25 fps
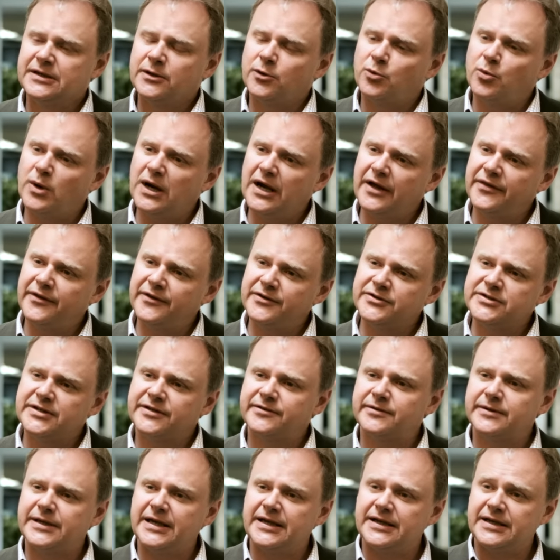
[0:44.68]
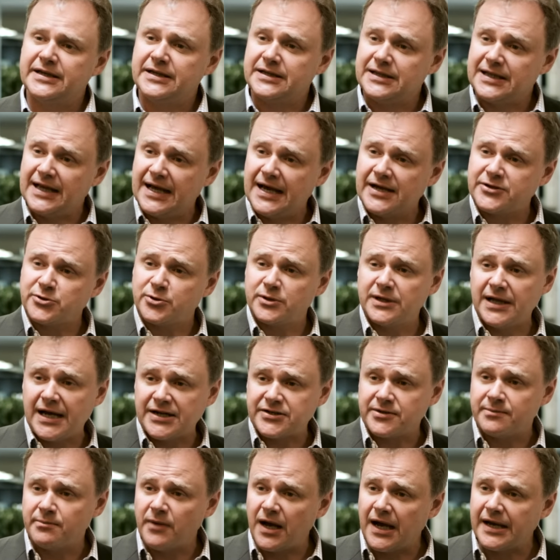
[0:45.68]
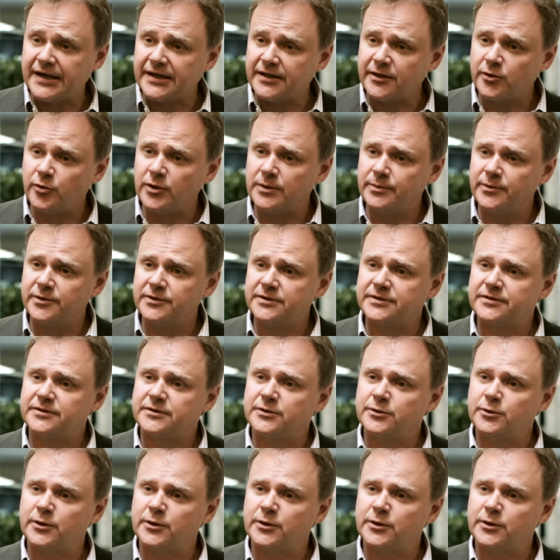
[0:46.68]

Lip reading: Rather than just getting larger and larger mining equipment,